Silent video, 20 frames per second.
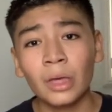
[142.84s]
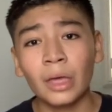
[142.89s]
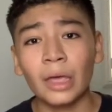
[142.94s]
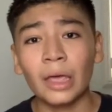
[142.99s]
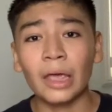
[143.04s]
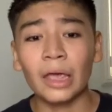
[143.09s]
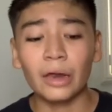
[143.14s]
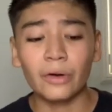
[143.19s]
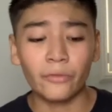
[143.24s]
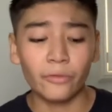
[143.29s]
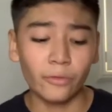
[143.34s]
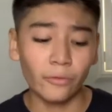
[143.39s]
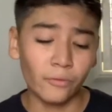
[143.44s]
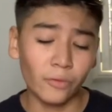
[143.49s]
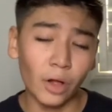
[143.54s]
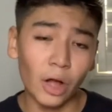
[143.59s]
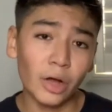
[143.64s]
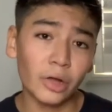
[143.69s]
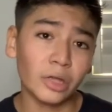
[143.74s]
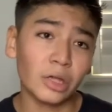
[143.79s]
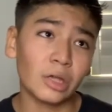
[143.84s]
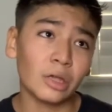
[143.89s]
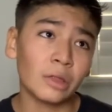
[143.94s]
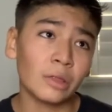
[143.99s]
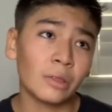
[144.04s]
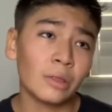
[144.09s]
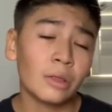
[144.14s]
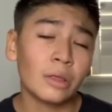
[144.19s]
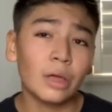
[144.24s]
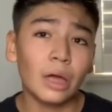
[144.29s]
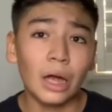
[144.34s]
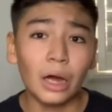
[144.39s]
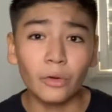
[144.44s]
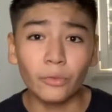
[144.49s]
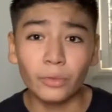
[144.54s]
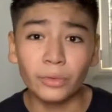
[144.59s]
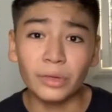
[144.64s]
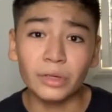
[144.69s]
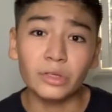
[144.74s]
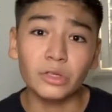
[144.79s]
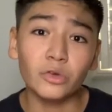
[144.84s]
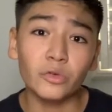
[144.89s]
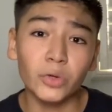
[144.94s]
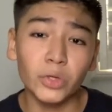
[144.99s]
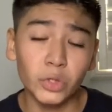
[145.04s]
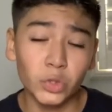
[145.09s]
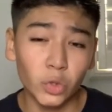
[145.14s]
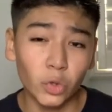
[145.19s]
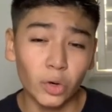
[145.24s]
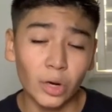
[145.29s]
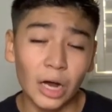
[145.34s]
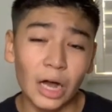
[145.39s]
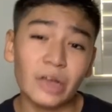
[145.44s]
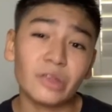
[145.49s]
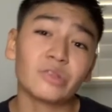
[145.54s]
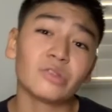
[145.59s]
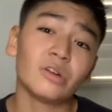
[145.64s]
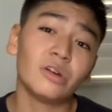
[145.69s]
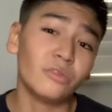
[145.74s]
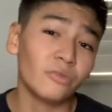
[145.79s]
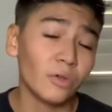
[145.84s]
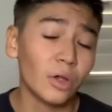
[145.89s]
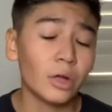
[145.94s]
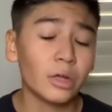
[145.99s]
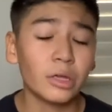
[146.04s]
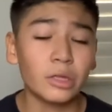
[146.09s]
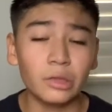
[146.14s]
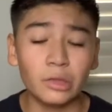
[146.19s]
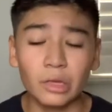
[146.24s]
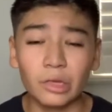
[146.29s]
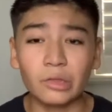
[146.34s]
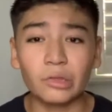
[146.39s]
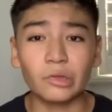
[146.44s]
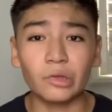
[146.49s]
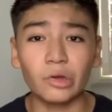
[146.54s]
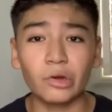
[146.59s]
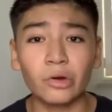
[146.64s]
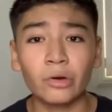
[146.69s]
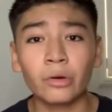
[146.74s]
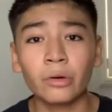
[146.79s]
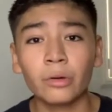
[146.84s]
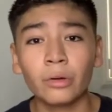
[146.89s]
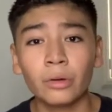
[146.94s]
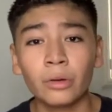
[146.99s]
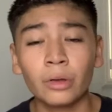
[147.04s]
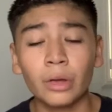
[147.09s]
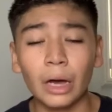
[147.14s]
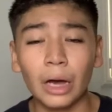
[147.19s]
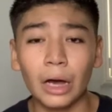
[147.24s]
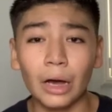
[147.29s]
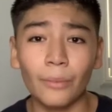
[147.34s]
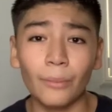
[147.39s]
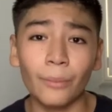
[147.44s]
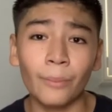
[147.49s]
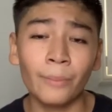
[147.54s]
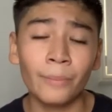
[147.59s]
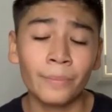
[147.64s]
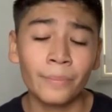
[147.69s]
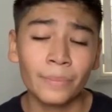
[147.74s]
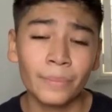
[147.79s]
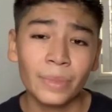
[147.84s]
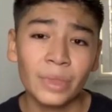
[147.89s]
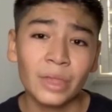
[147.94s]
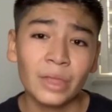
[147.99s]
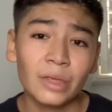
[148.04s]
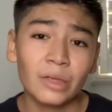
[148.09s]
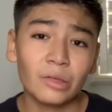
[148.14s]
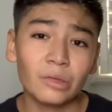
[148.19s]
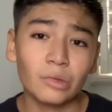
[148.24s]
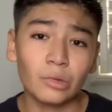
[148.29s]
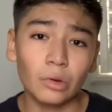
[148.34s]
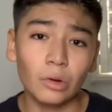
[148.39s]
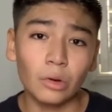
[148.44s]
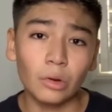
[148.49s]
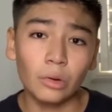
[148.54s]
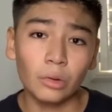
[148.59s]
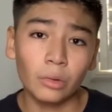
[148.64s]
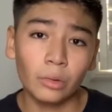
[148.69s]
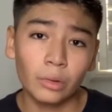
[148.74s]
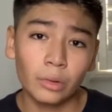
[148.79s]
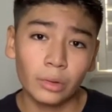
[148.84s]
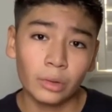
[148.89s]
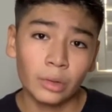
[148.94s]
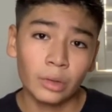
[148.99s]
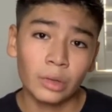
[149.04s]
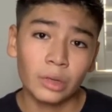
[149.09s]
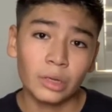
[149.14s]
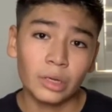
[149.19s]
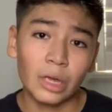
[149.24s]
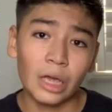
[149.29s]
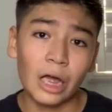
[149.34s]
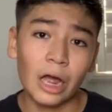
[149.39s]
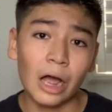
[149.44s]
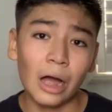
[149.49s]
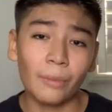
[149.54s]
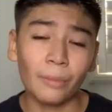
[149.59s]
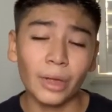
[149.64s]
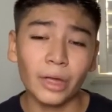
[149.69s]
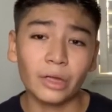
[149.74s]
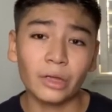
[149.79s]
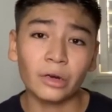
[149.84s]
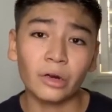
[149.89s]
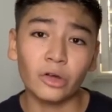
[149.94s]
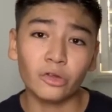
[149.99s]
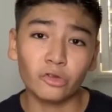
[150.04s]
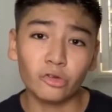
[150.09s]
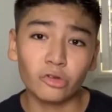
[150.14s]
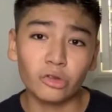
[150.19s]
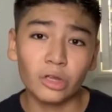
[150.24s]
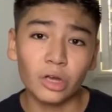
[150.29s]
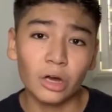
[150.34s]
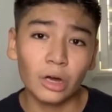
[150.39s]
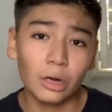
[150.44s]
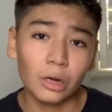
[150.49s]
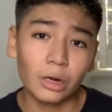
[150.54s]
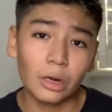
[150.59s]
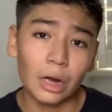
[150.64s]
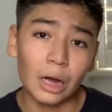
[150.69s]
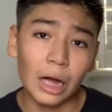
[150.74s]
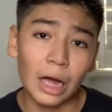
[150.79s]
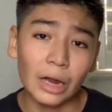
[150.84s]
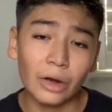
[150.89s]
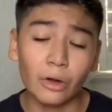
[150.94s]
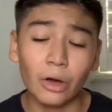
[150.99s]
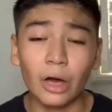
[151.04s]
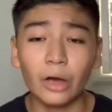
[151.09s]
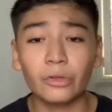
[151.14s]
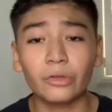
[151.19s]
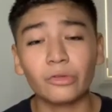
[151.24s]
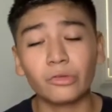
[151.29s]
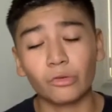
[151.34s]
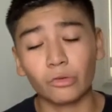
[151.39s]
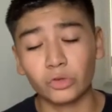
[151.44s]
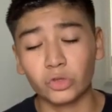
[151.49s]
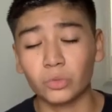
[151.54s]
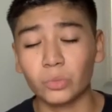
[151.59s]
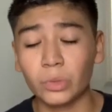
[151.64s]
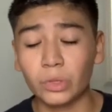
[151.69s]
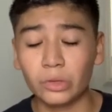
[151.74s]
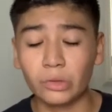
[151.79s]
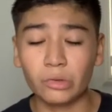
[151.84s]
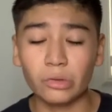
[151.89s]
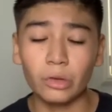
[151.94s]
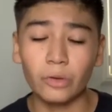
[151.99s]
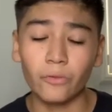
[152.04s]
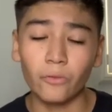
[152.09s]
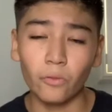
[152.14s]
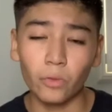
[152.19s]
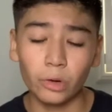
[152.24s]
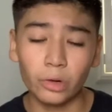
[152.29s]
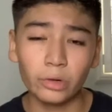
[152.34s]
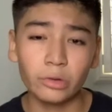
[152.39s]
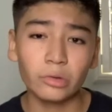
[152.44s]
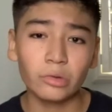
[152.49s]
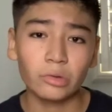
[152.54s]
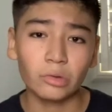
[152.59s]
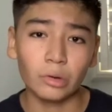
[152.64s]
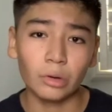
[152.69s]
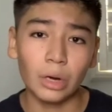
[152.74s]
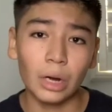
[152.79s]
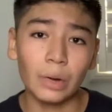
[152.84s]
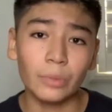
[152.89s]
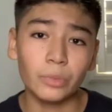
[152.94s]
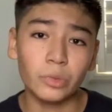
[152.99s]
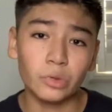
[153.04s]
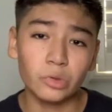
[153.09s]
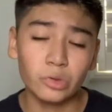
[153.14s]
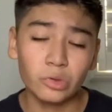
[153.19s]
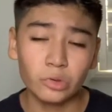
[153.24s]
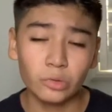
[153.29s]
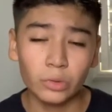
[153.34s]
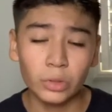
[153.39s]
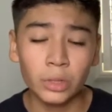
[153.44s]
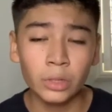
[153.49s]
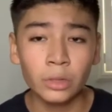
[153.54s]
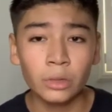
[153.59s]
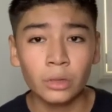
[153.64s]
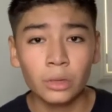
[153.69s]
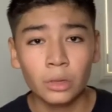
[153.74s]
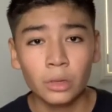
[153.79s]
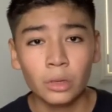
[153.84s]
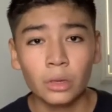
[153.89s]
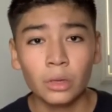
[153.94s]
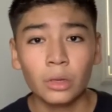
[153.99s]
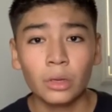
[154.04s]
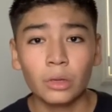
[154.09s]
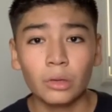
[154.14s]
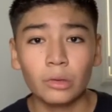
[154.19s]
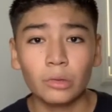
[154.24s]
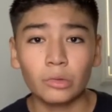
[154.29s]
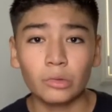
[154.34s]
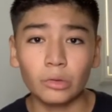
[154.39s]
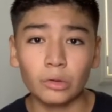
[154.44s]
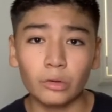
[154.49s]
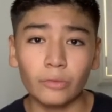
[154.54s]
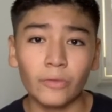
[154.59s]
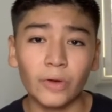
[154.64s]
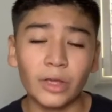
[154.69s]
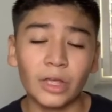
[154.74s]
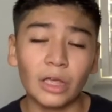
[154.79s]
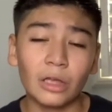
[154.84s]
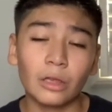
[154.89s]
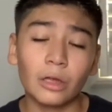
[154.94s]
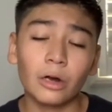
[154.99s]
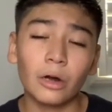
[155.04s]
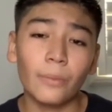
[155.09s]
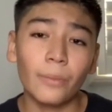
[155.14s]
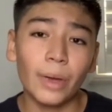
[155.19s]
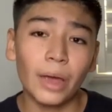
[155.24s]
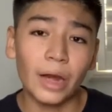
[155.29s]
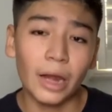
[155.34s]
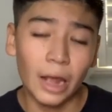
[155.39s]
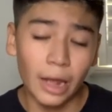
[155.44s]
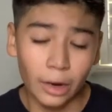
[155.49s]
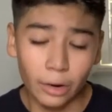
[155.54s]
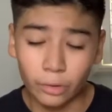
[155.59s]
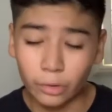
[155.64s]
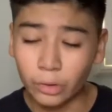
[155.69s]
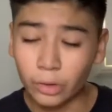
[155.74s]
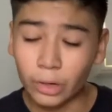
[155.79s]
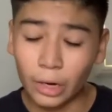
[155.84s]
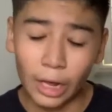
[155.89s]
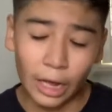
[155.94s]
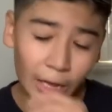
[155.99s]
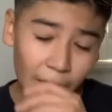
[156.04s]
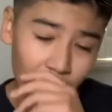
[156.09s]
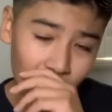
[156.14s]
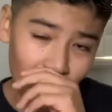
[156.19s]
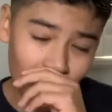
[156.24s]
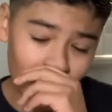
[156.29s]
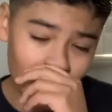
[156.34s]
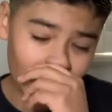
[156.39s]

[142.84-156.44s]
And for vlogging, I really do enjoy. I started vlogging this year. So yeah, I'm like an underdog. I know how this social media stuff works, so I'm used to it. So if I get a lot of bad hate or good hate,